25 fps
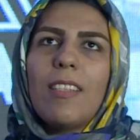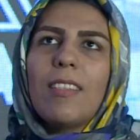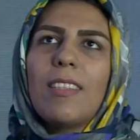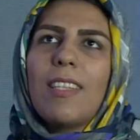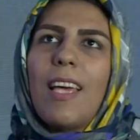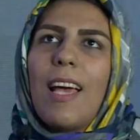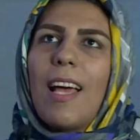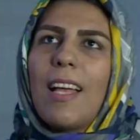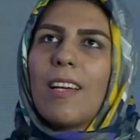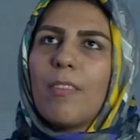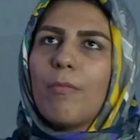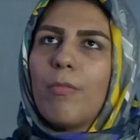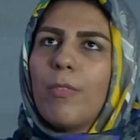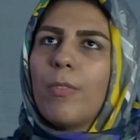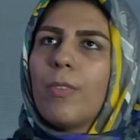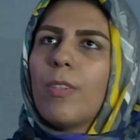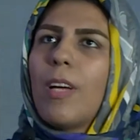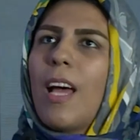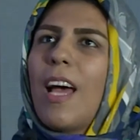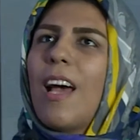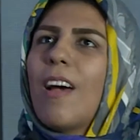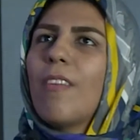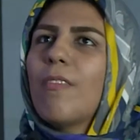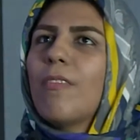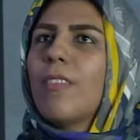can
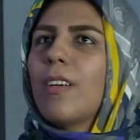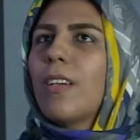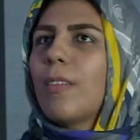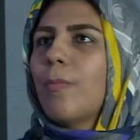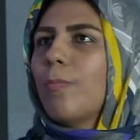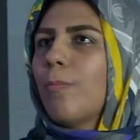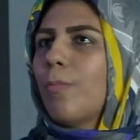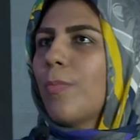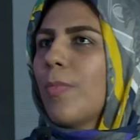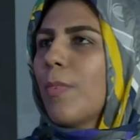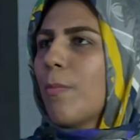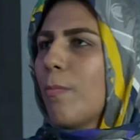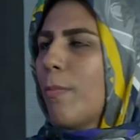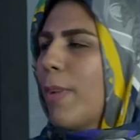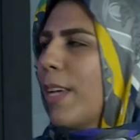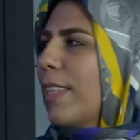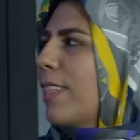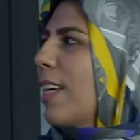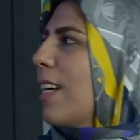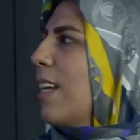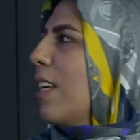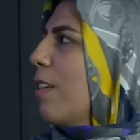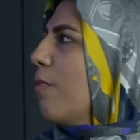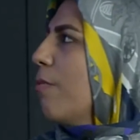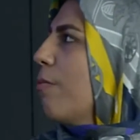have a
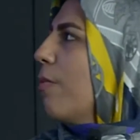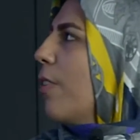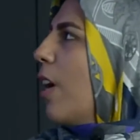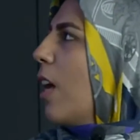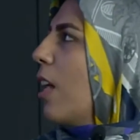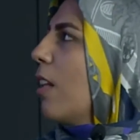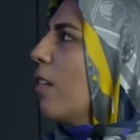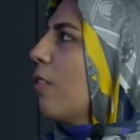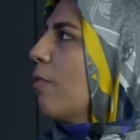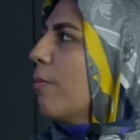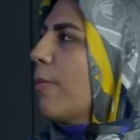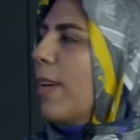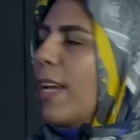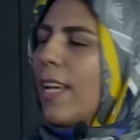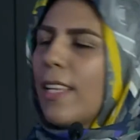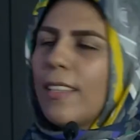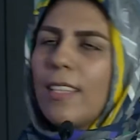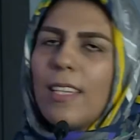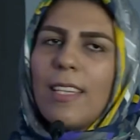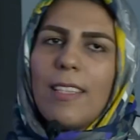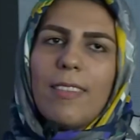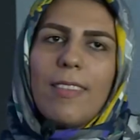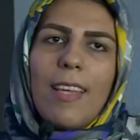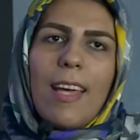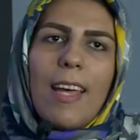better involvement
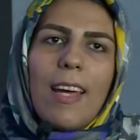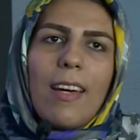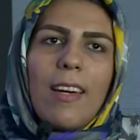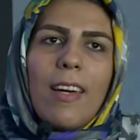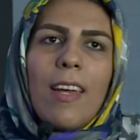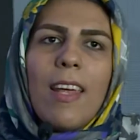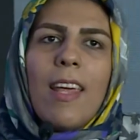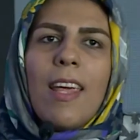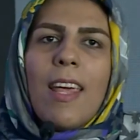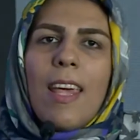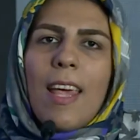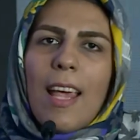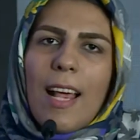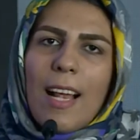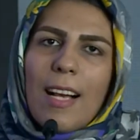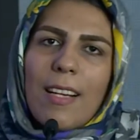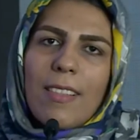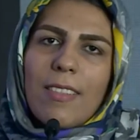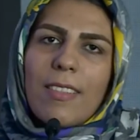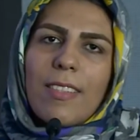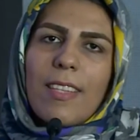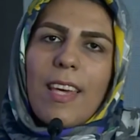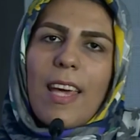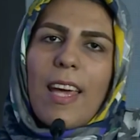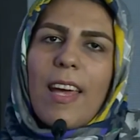in their
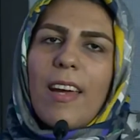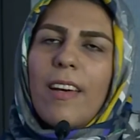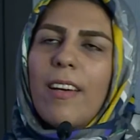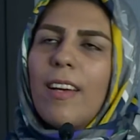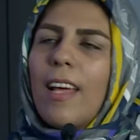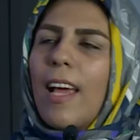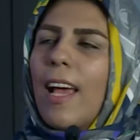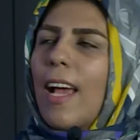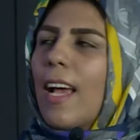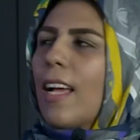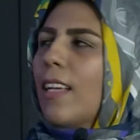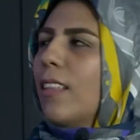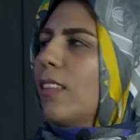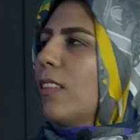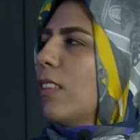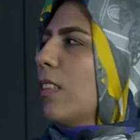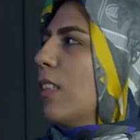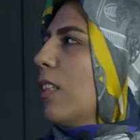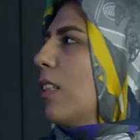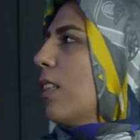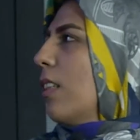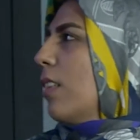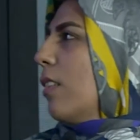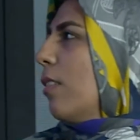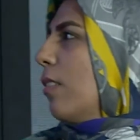healthcare, and
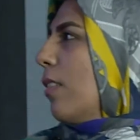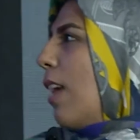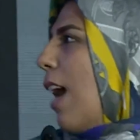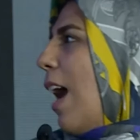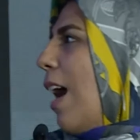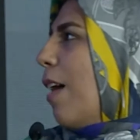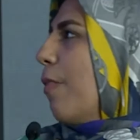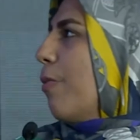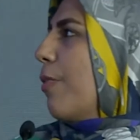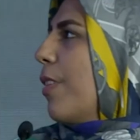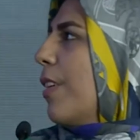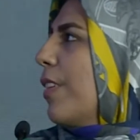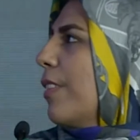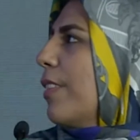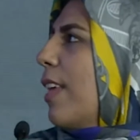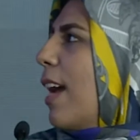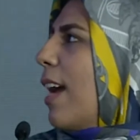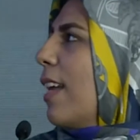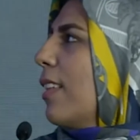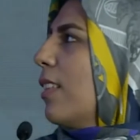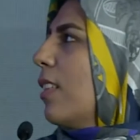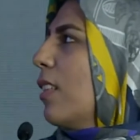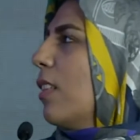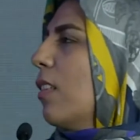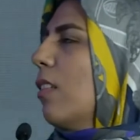after
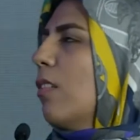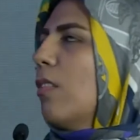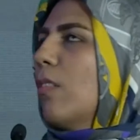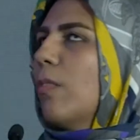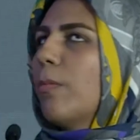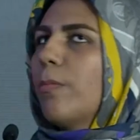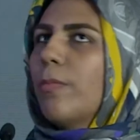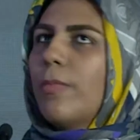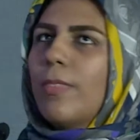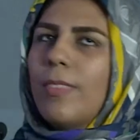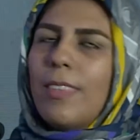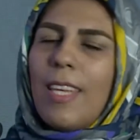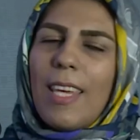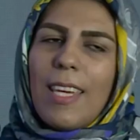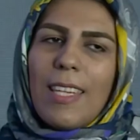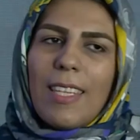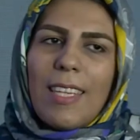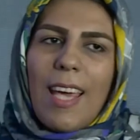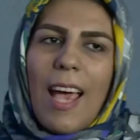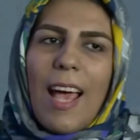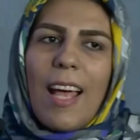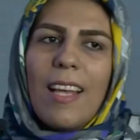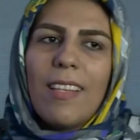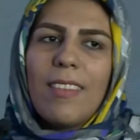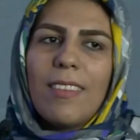that, they
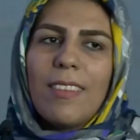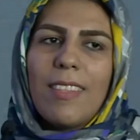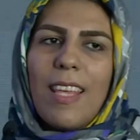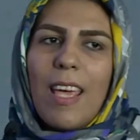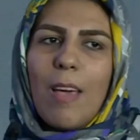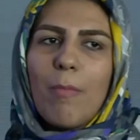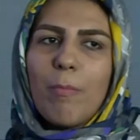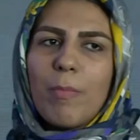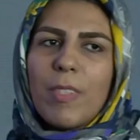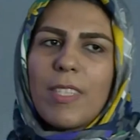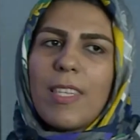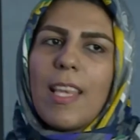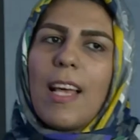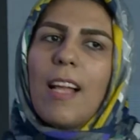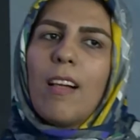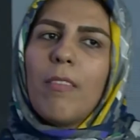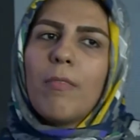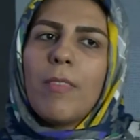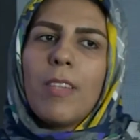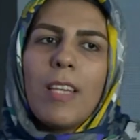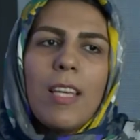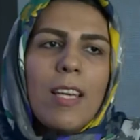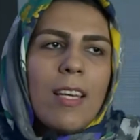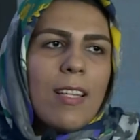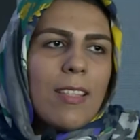can themselves
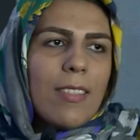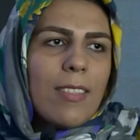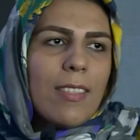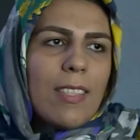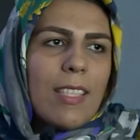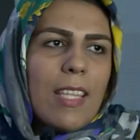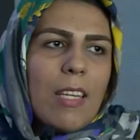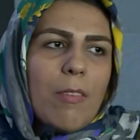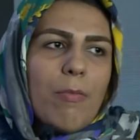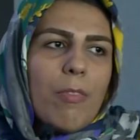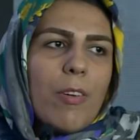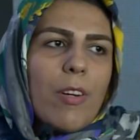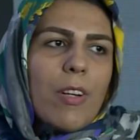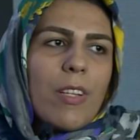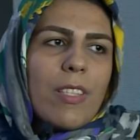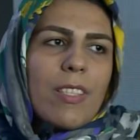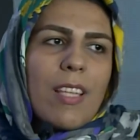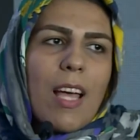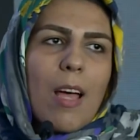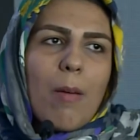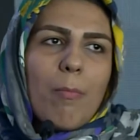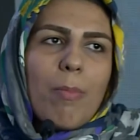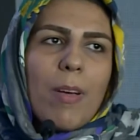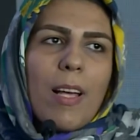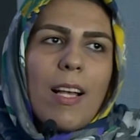see, for
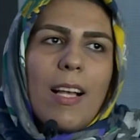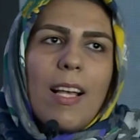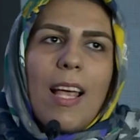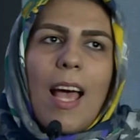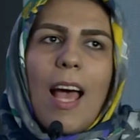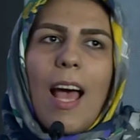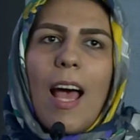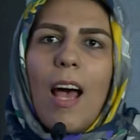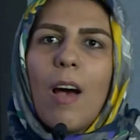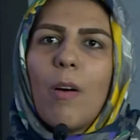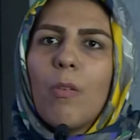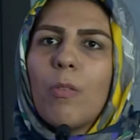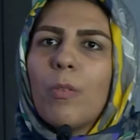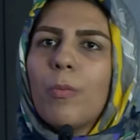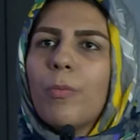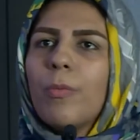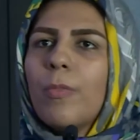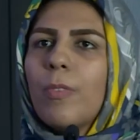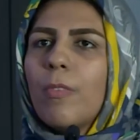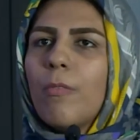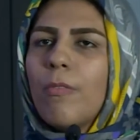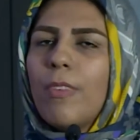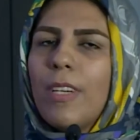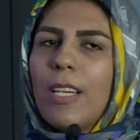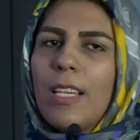example, how
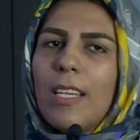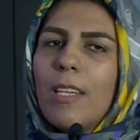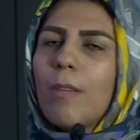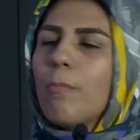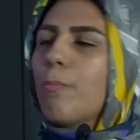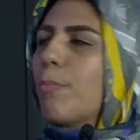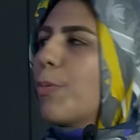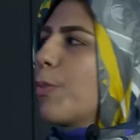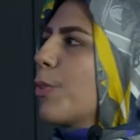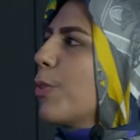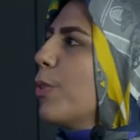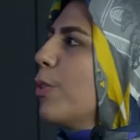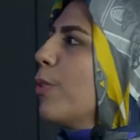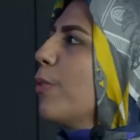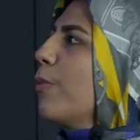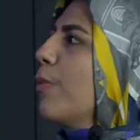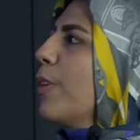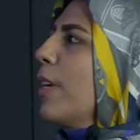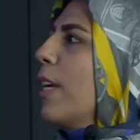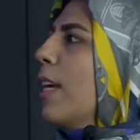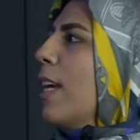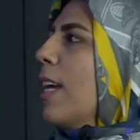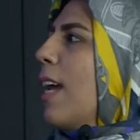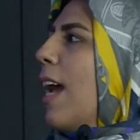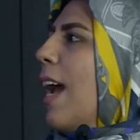will improve,
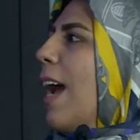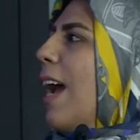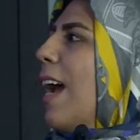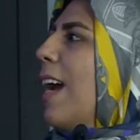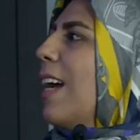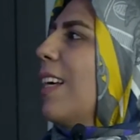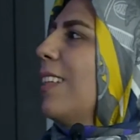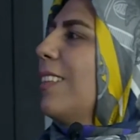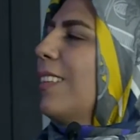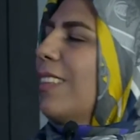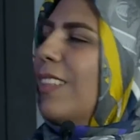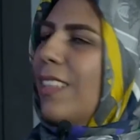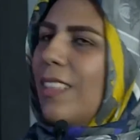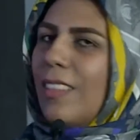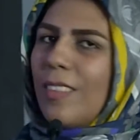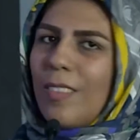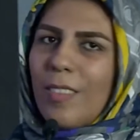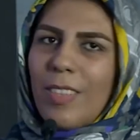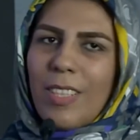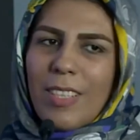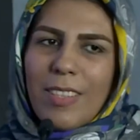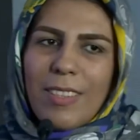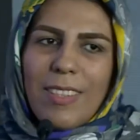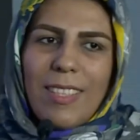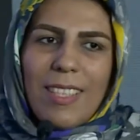and
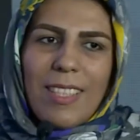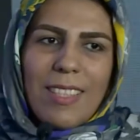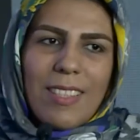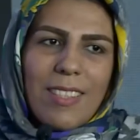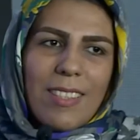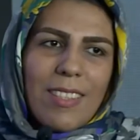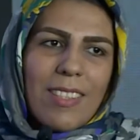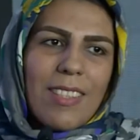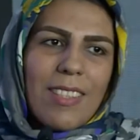this